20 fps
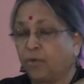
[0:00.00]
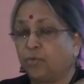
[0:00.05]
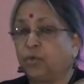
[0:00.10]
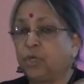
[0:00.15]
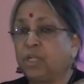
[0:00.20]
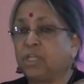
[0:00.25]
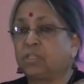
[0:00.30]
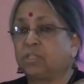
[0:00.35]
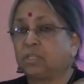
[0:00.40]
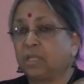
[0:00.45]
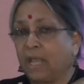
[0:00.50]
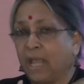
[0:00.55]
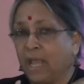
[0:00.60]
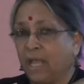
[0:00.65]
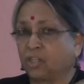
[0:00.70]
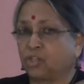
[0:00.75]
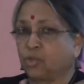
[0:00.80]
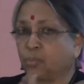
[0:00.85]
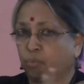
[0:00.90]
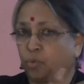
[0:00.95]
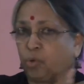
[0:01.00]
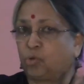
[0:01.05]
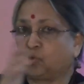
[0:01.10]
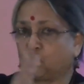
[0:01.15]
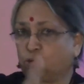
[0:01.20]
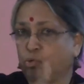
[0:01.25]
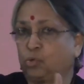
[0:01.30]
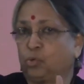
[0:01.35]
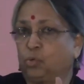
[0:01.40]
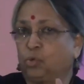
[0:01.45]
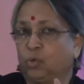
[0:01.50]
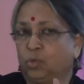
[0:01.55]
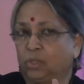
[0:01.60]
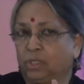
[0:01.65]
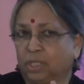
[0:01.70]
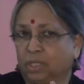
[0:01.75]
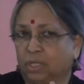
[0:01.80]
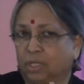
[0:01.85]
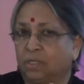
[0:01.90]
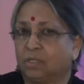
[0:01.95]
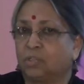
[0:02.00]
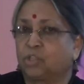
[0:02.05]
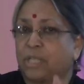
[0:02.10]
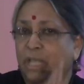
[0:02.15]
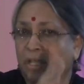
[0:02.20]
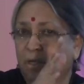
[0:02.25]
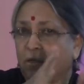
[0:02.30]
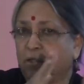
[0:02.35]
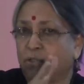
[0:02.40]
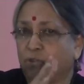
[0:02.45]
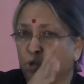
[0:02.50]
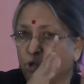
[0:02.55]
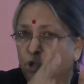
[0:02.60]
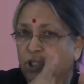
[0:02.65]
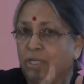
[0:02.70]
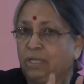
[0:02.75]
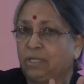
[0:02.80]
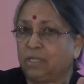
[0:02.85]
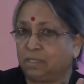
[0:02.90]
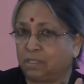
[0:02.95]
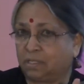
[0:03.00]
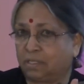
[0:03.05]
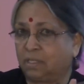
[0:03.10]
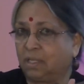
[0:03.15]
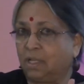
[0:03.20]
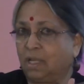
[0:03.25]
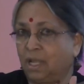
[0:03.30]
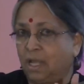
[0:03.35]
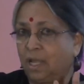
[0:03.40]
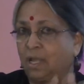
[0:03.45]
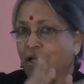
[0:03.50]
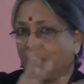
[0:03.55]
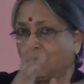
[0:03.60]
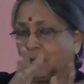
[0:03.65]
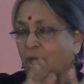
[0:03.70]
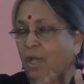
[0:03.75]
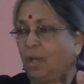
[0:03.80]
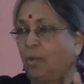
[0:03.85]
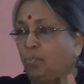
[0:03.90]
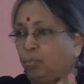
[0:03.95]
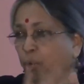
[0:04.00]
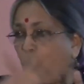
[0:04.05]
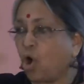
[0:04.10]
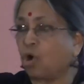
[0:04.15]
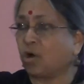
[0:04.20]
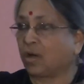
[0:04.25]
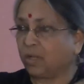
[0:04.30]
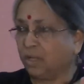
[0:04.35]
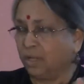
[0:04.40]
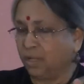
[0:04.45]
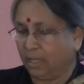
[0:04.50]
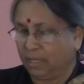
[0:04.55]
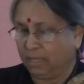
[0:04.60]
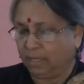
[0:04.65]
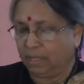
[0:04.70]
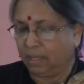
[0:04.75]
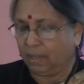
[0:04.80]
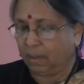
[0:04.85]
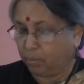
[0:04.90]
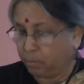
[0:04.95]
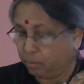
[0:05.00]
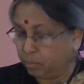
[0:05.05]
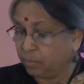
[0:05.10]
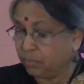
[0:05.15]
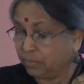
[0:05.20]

countries as opposed to the socialist uh, bloc uh,